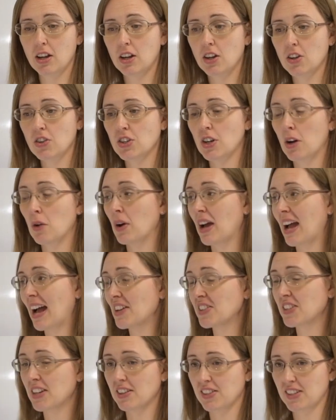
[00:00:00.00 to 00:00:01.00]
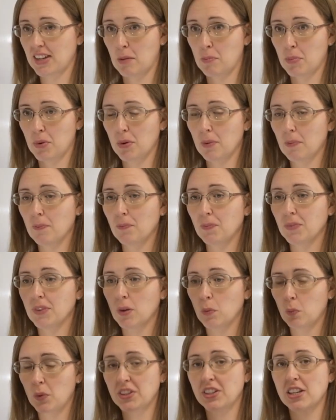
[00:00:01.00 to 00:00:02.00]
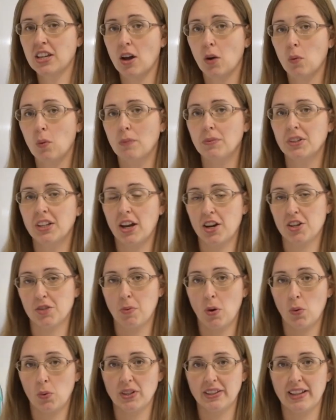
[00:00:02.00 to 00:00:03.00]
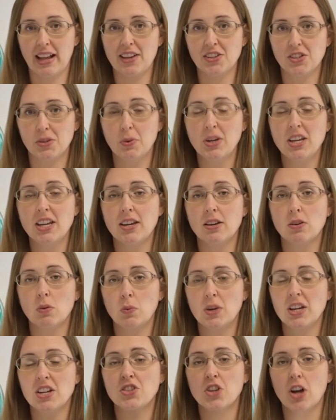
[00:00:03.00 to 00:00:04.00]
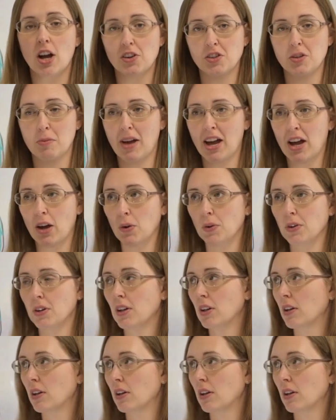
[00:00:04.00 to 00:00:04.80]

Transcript: So as an example, with the young woman that I spoke with last week, we had talked about